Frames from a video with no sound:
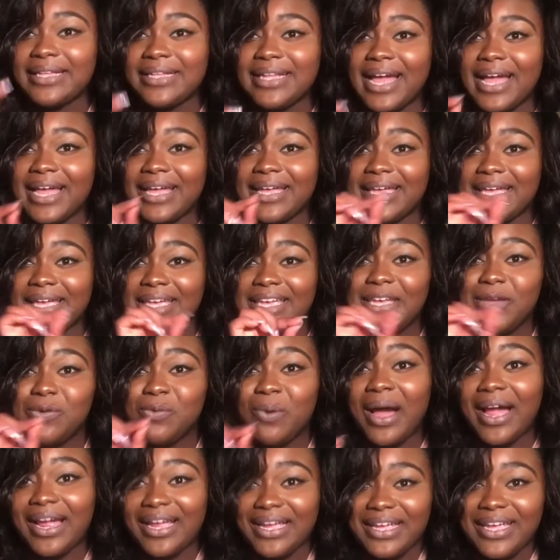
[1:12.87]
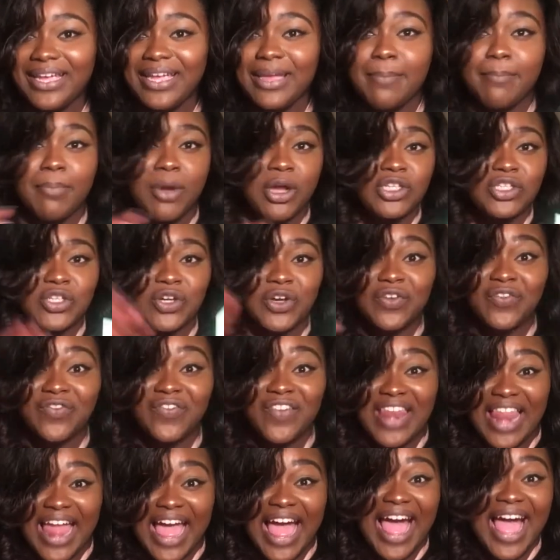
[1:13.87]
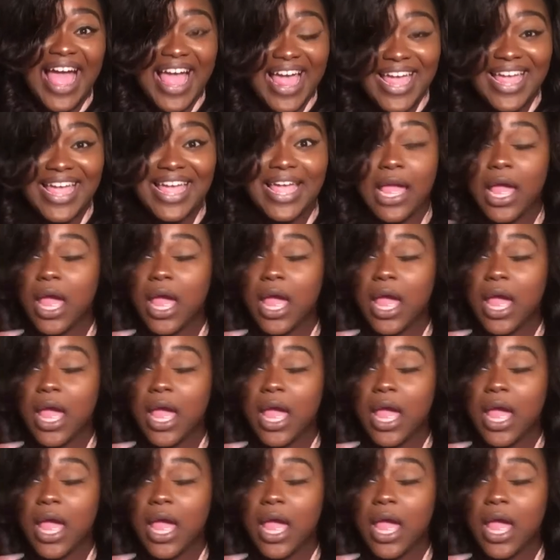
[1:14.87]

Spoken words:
like E-Y-E, Butterfleye.